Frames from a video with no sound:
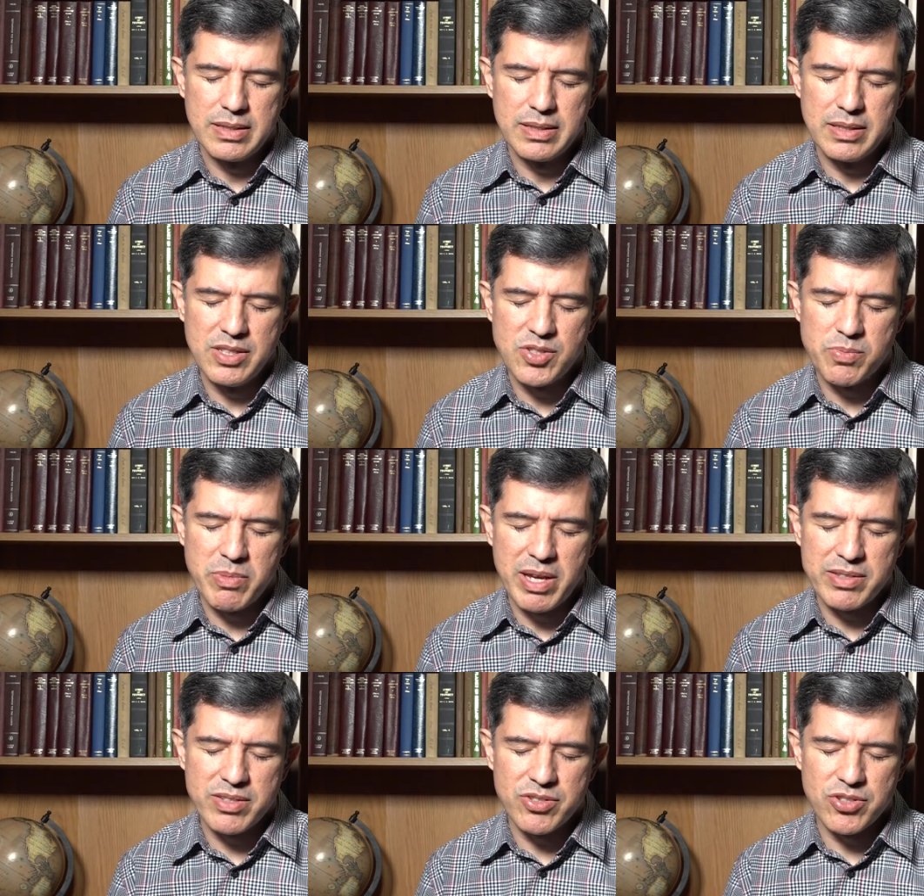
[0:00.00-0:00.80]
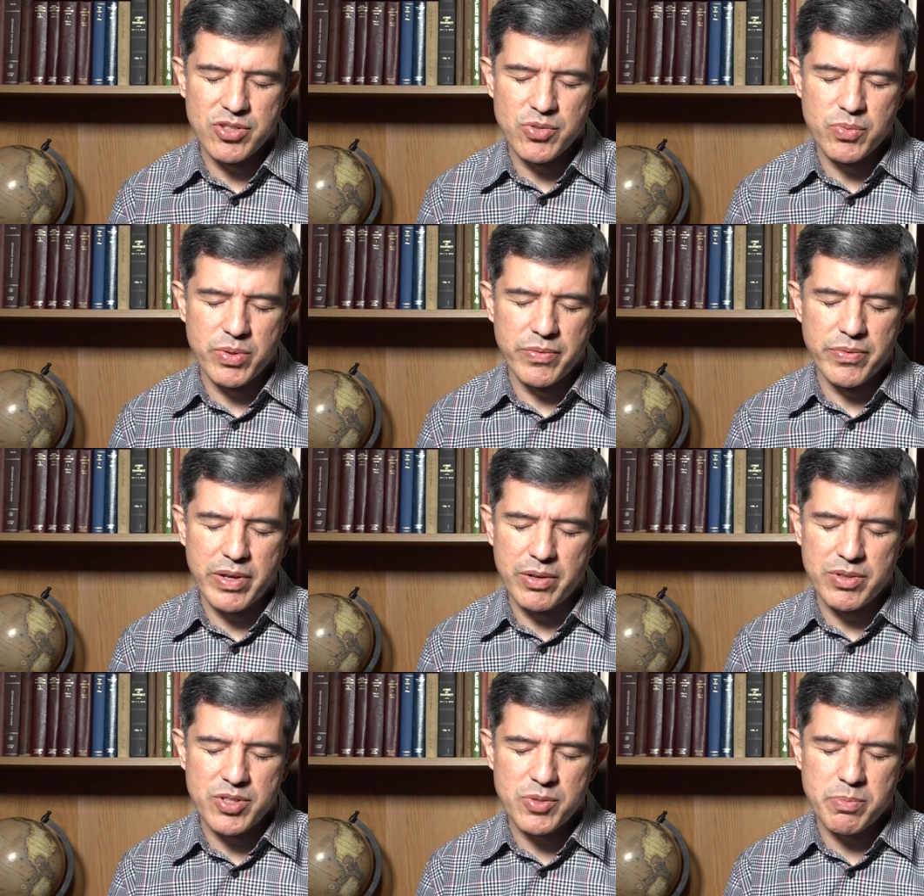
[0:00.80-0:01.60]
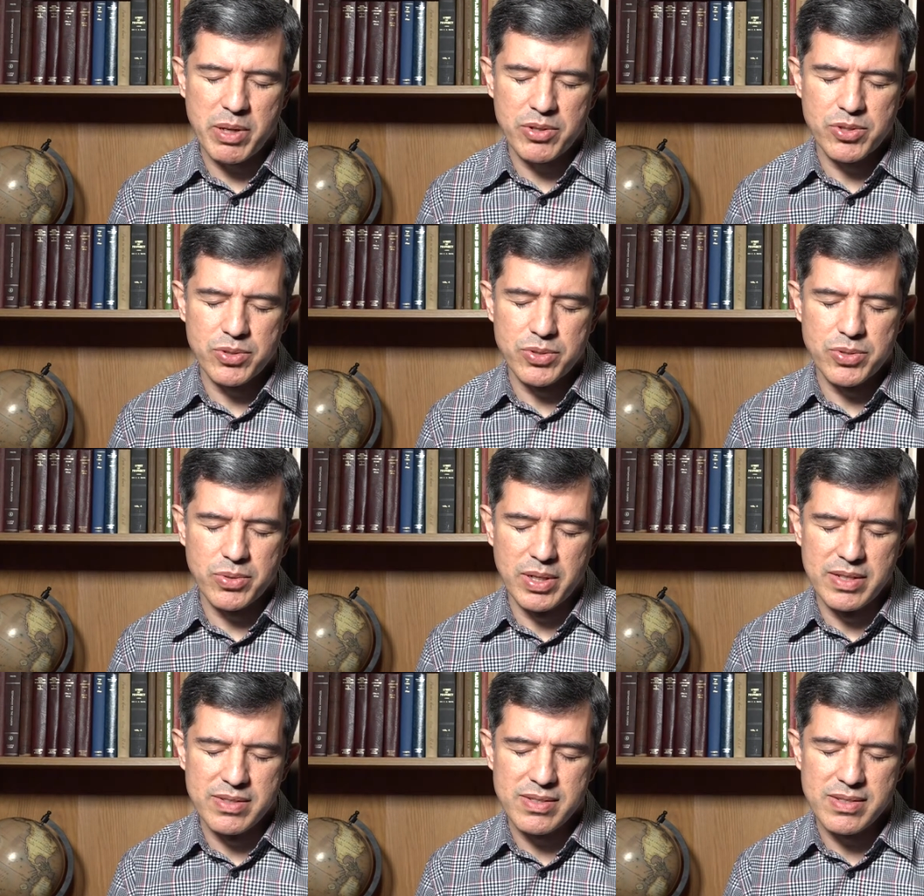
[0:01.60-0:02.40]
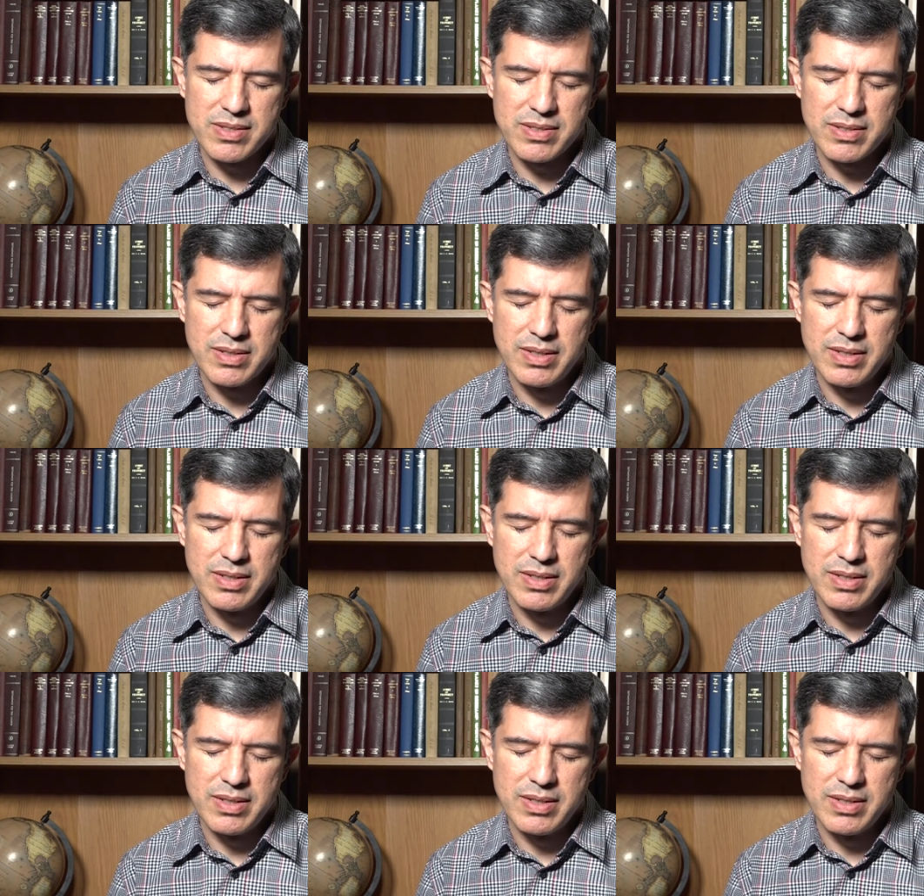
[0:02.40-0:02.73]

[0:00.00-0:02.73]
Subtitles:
These messages were very special to us.